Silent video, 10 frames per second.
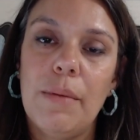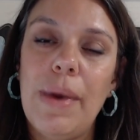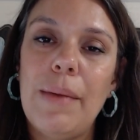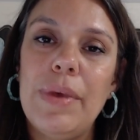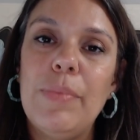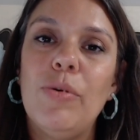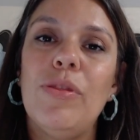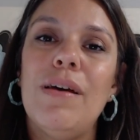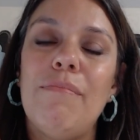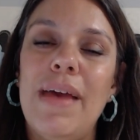by people
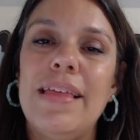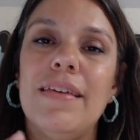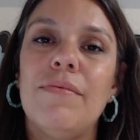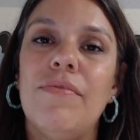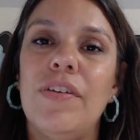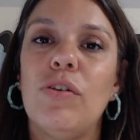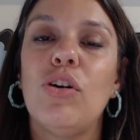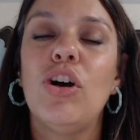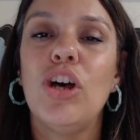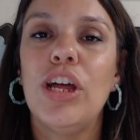that make them feel
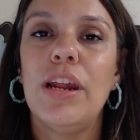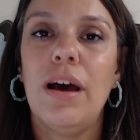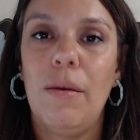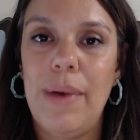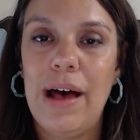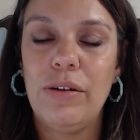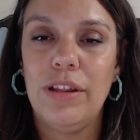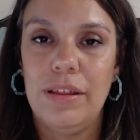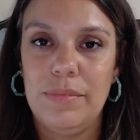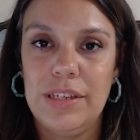good about
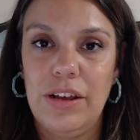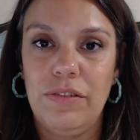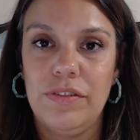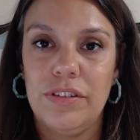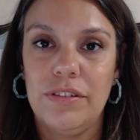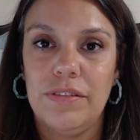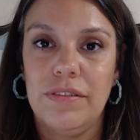themselves.